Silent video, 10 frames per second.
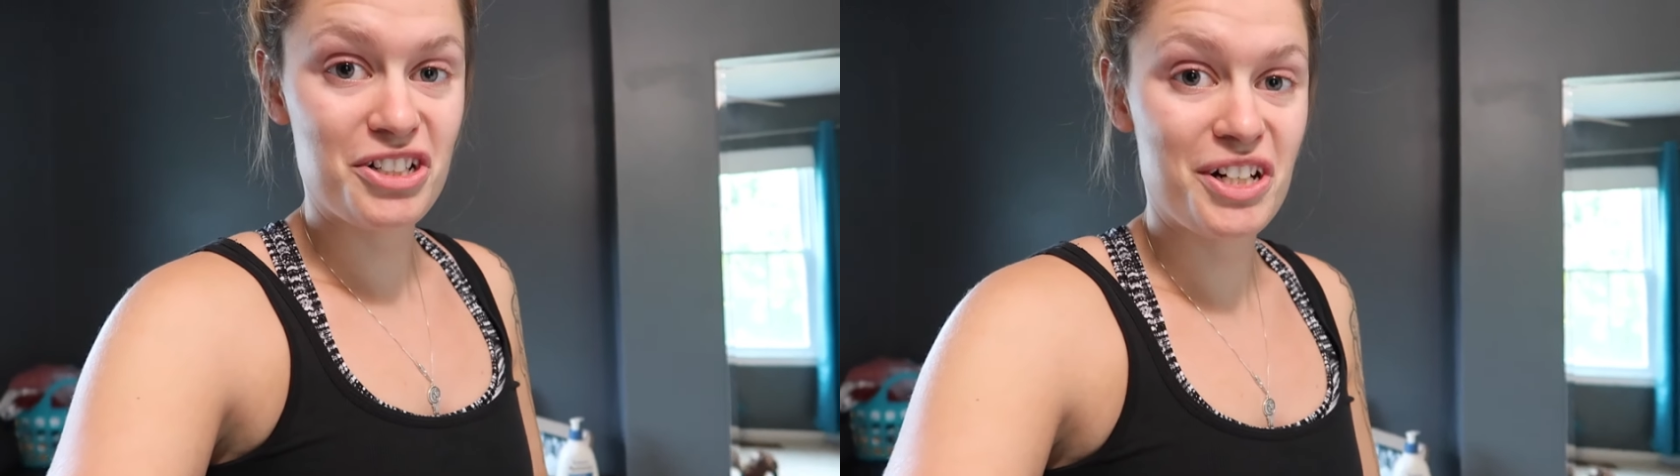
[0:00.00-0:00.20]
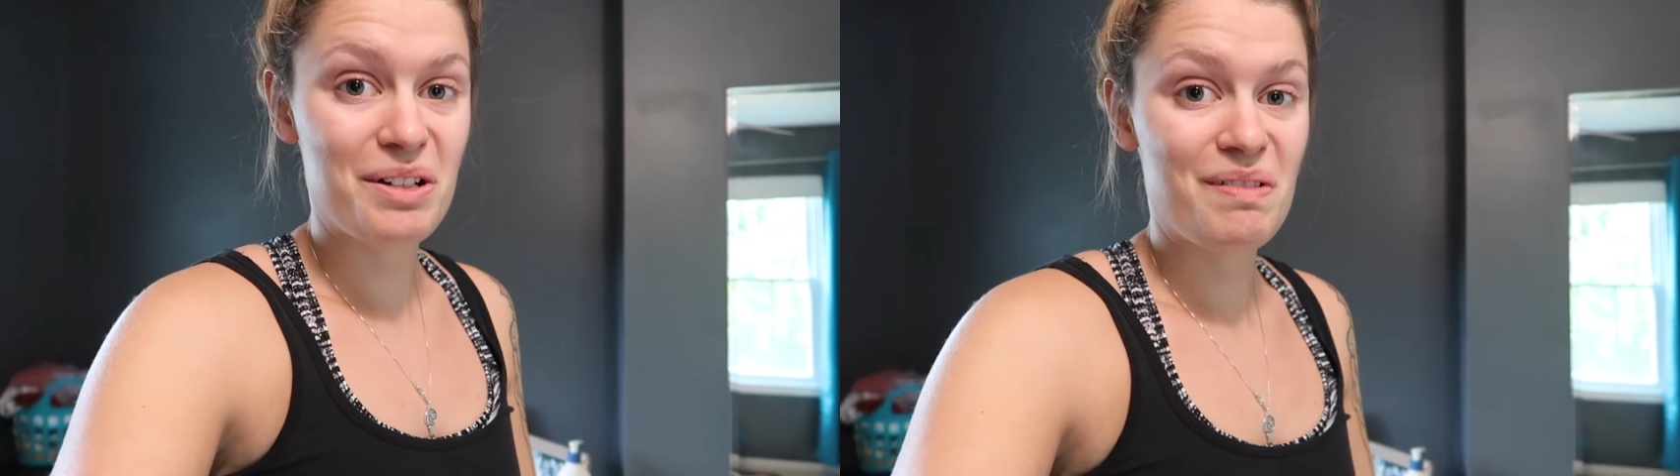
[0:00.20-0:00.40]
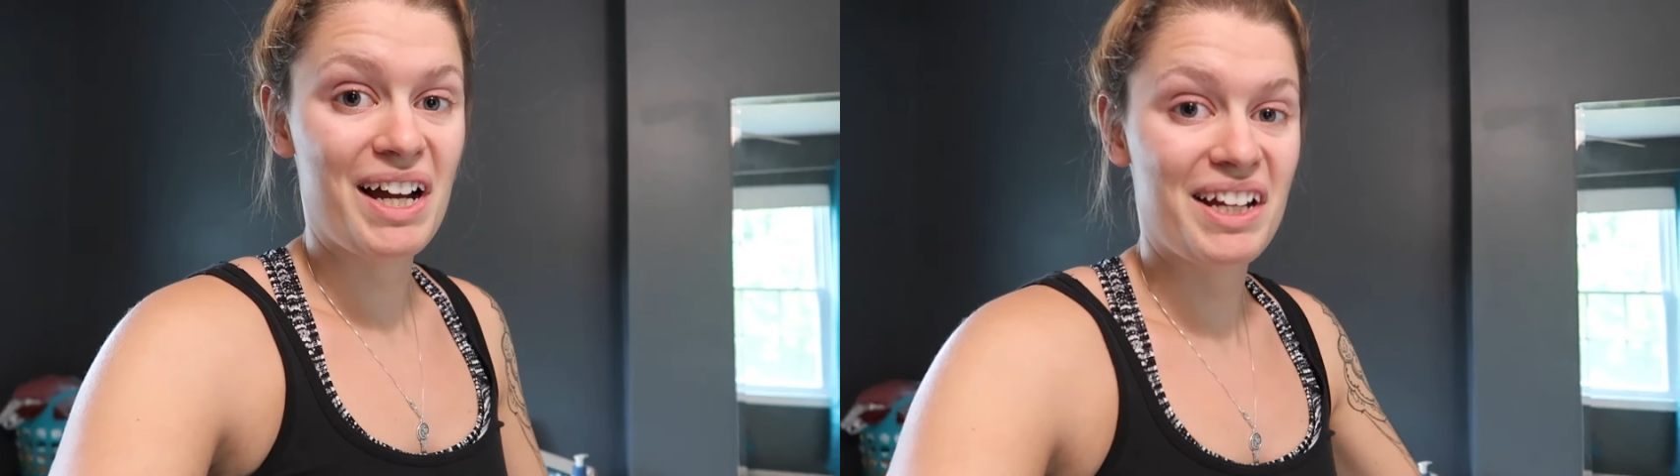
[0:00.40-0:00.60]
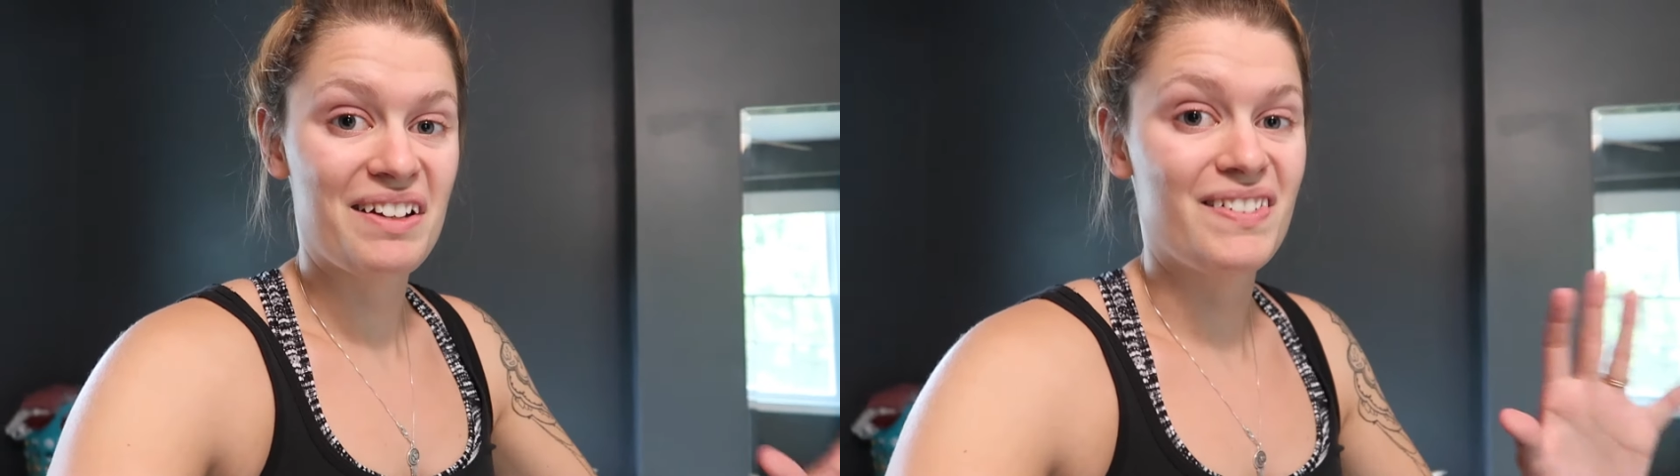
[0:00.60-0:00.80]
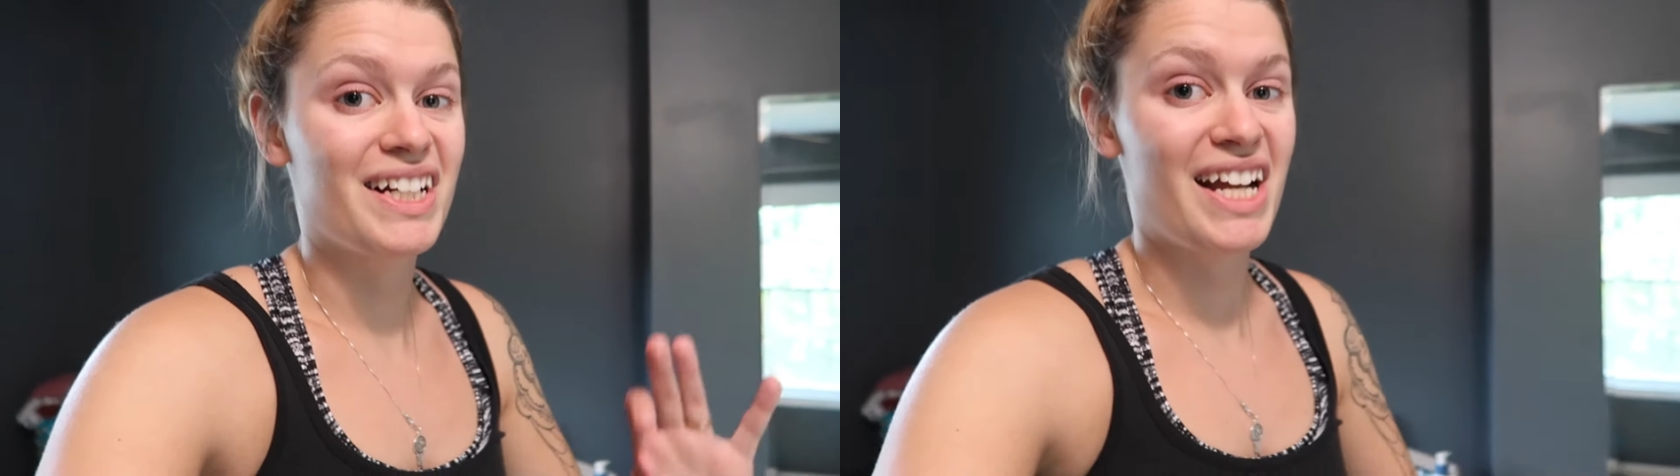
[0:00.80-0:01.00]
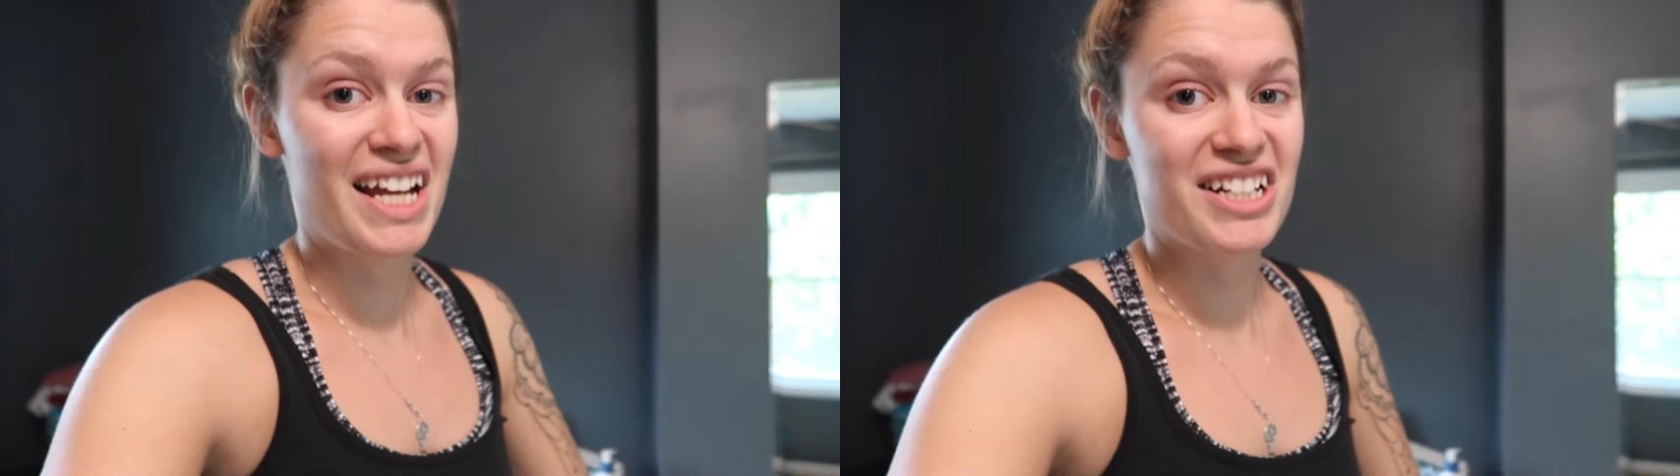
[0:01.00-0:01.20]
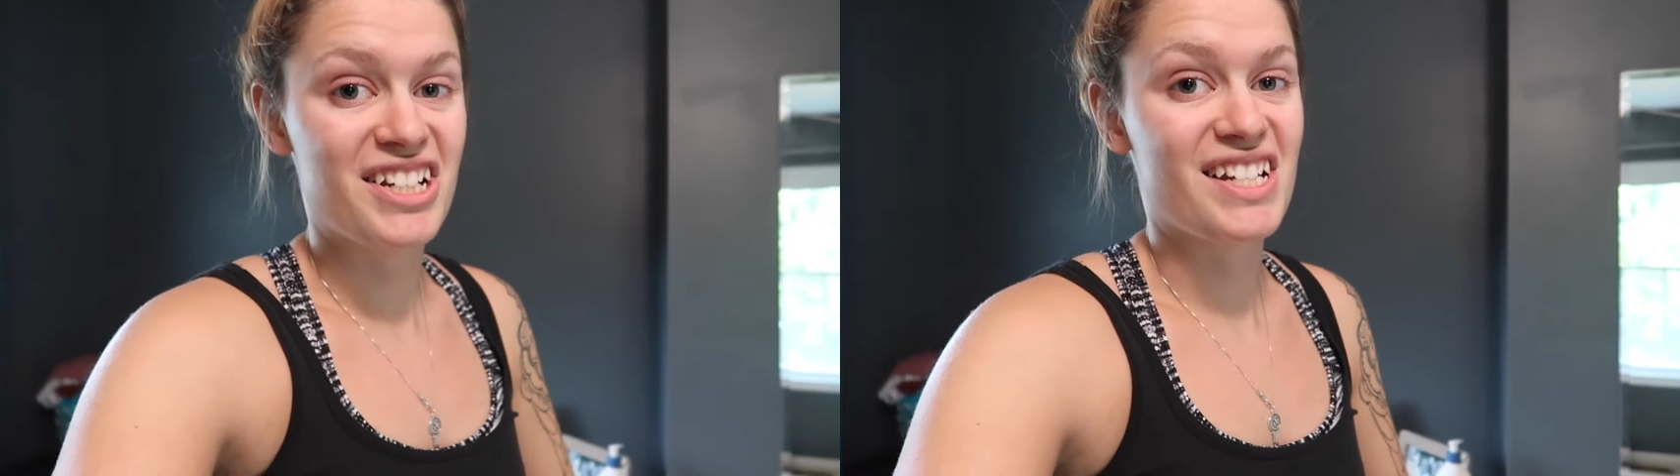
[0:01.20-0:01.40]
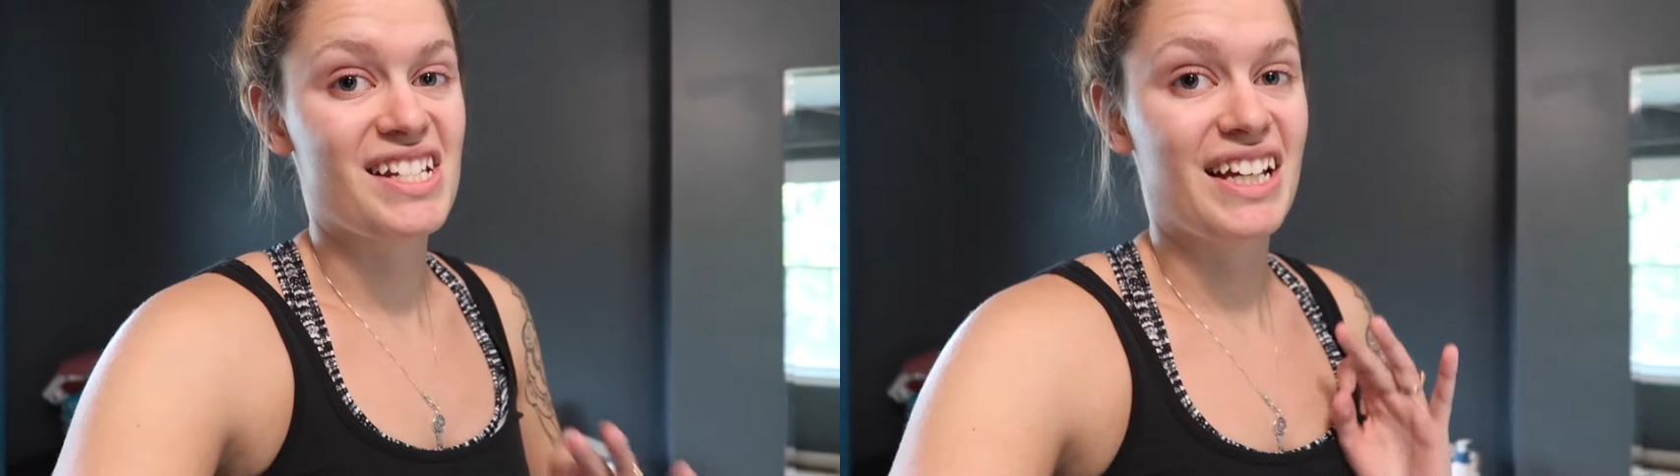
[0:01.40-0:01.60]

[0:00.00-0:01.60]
trip, I get very anxious.